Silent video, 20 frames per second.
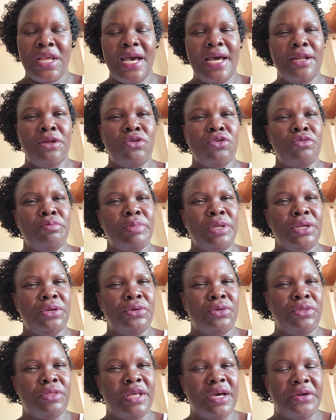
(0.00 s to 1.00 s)
and look
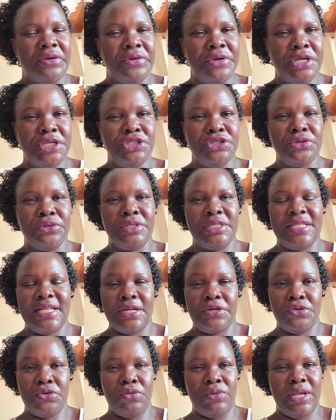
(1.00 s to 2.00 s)
beyond the regions
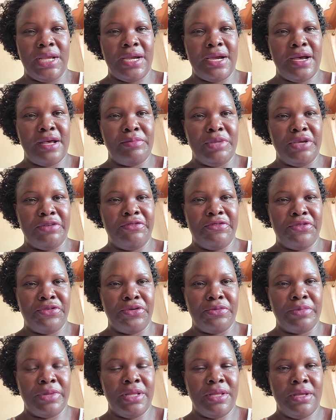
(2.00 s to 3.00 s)
that we were coming
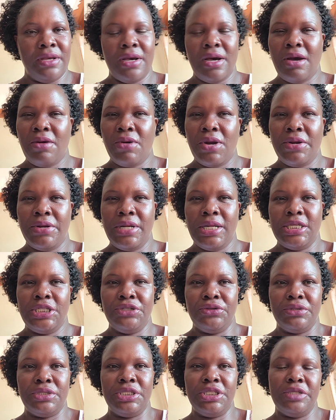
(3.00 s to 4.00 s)
from, our
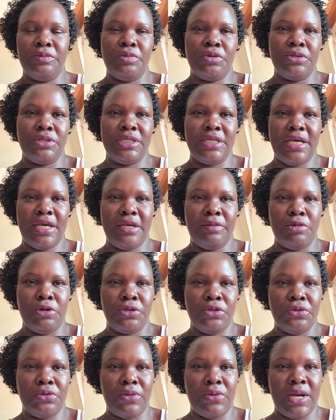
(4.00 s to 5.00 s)
relationship was able
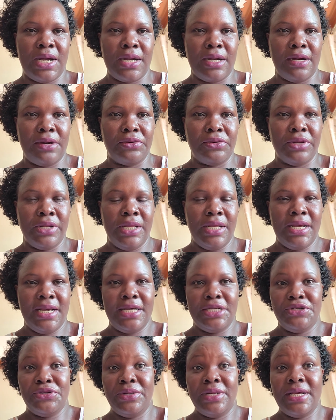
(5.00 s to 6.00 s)
to work out.
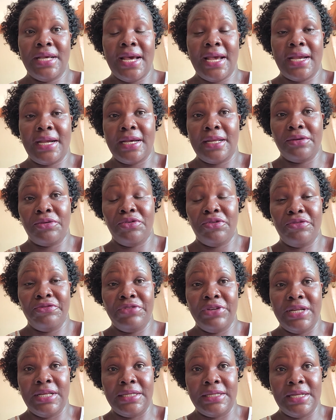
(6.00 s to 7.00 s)
And today I can
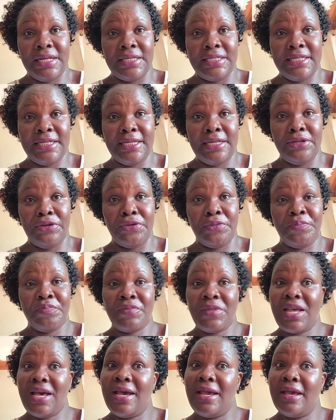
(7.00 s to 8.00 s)
confidently tell you,
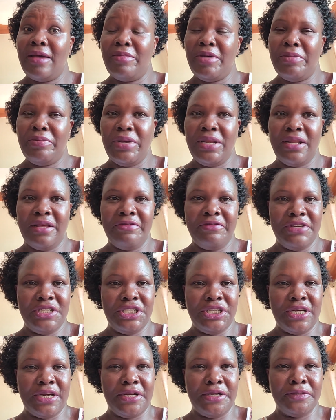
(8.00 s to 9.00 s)
I am a
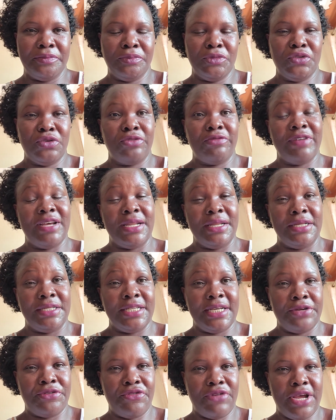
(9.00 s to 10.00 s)
beneficiary of an
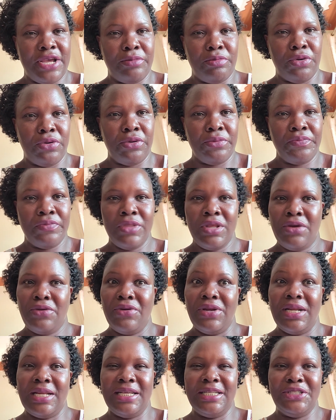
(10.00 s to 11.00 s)
intertribal
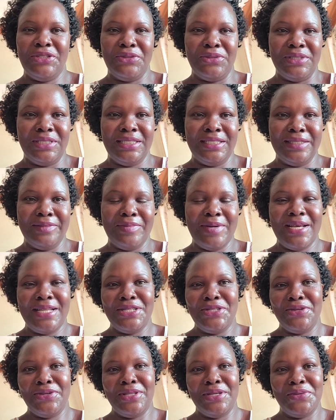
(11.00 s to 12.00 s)
relationship. And
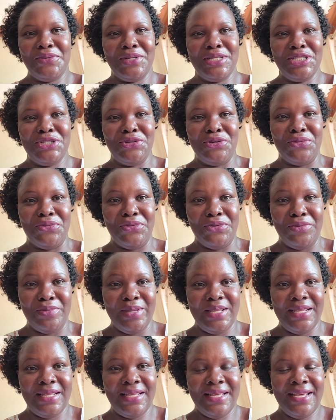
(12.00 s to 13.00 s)
so the question would
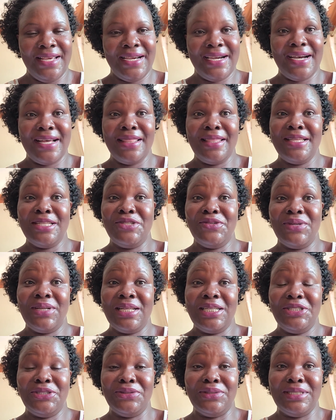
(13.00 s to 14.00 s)
be, can these
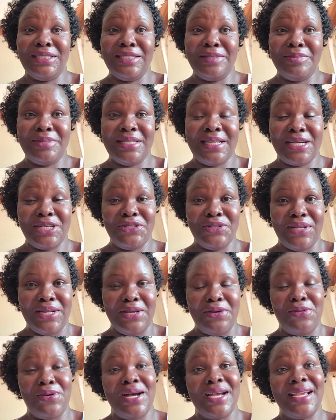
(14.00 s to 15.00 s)
relationships actually
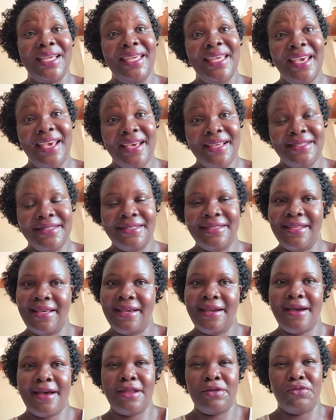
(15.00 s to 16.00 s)
work? Yes, they
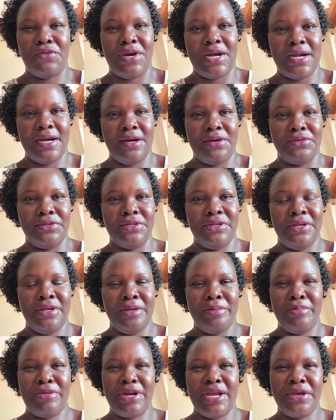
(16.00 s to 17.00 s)
can work out.
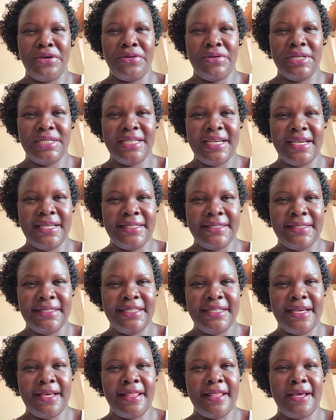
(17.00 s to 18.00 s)
Prioritize each
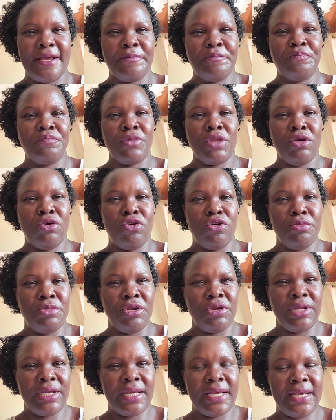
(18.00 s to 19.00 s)
other,
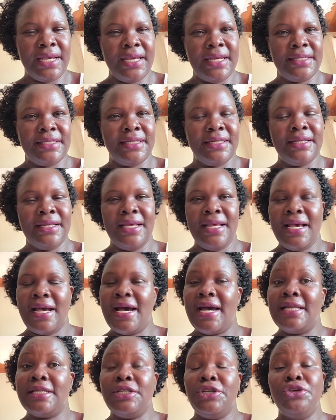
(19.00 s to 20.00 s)
communicate,
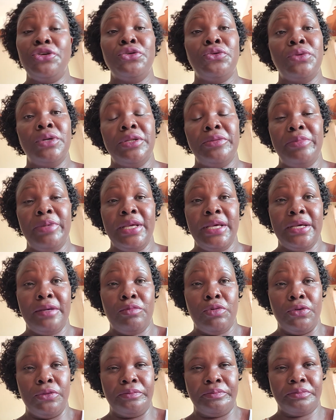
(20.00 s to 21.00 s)
and you will be
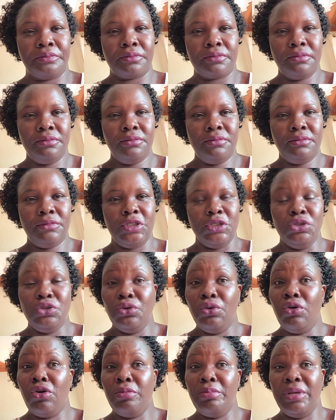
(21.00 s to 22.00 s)
able to
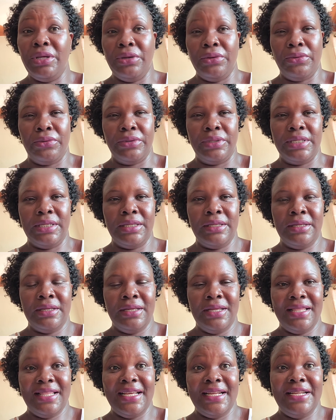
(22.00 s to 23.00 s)
go beyond
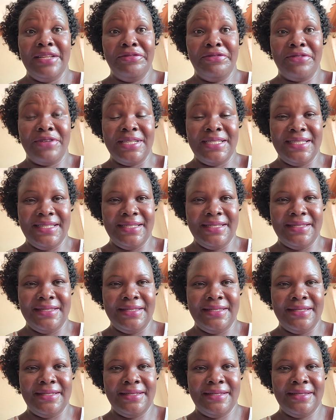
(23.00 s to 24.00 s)
the
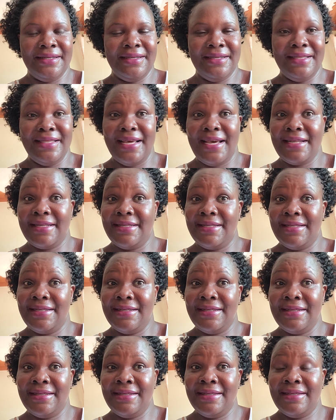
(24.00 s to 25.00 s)
differences that
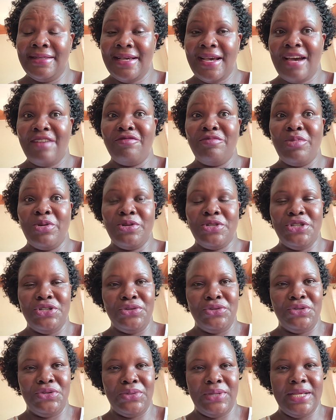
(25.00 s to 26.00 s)
have brought you
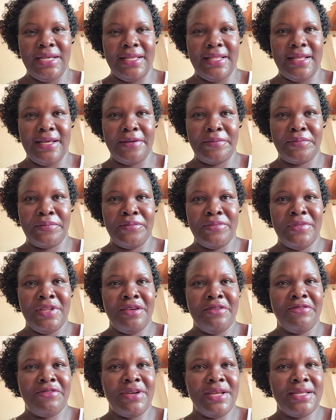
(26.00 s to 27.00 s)
together.
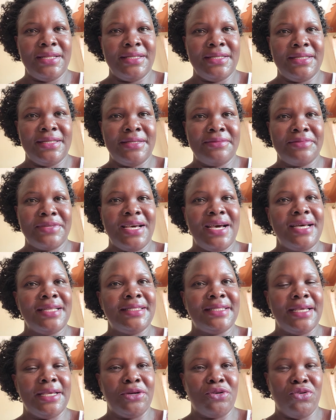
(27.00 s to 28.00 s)
Friends, as
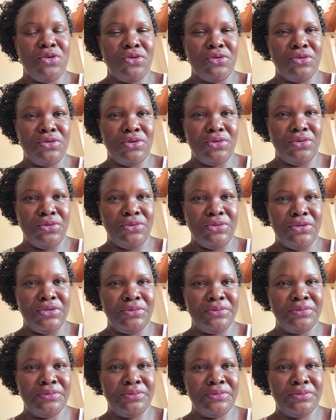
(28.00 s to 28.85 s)
I conclude,